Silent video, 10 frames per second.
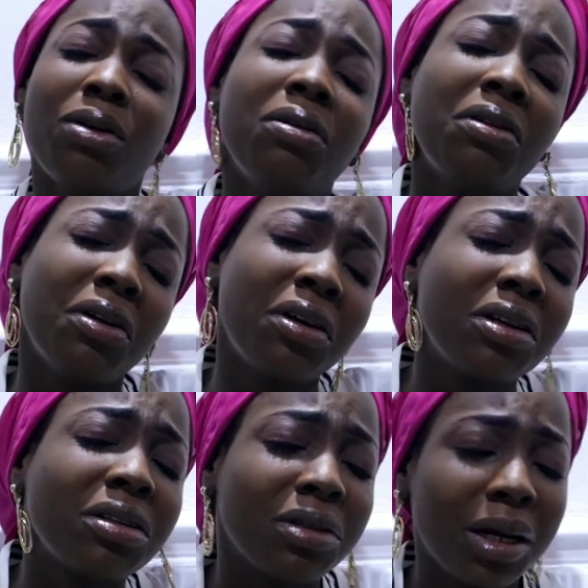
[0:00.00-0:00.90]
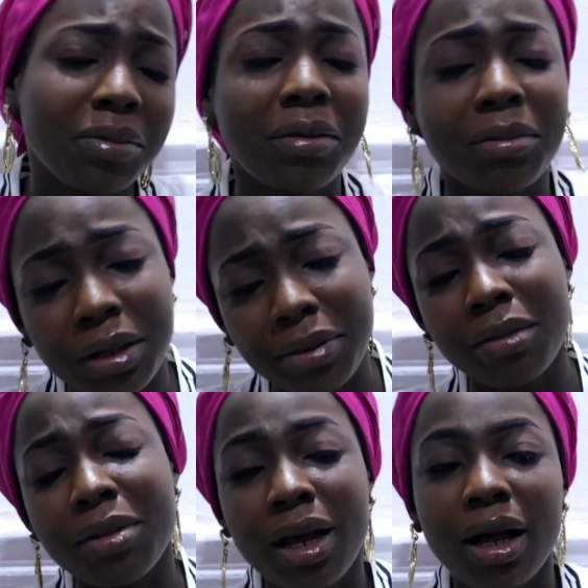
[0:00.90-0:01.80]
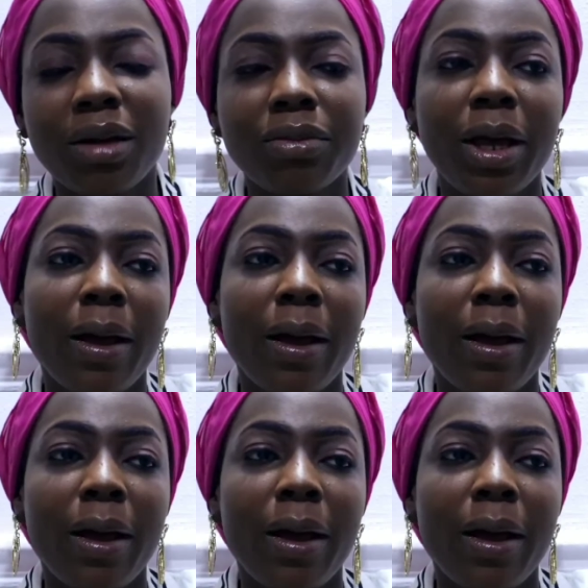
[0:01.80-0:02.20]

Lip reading: oh God, blah blah blah blah blah,